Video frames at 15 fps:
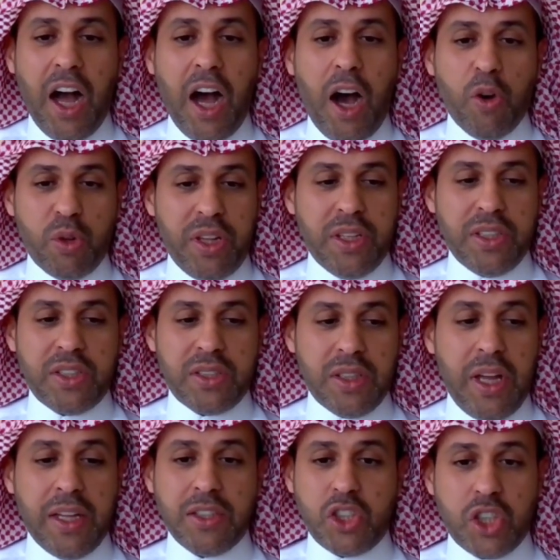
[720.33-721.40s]
outlets
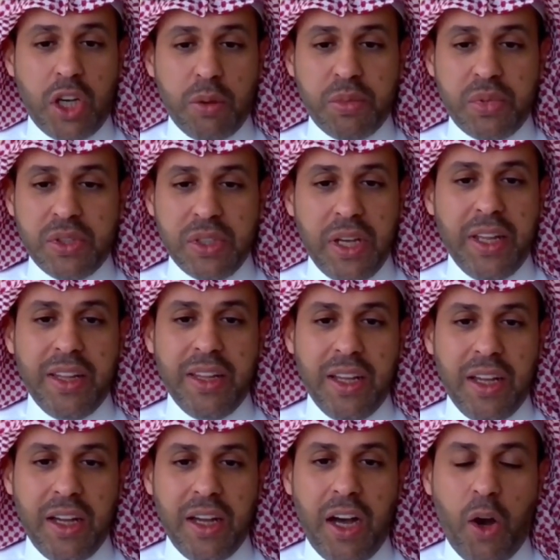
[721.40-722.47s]
and shops in
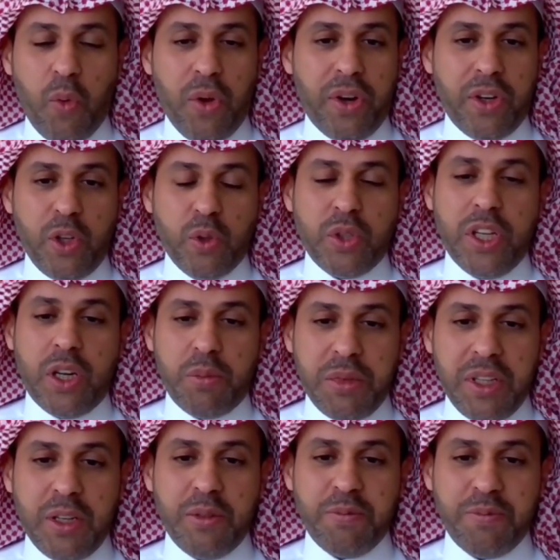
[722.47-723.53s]
our new terminal.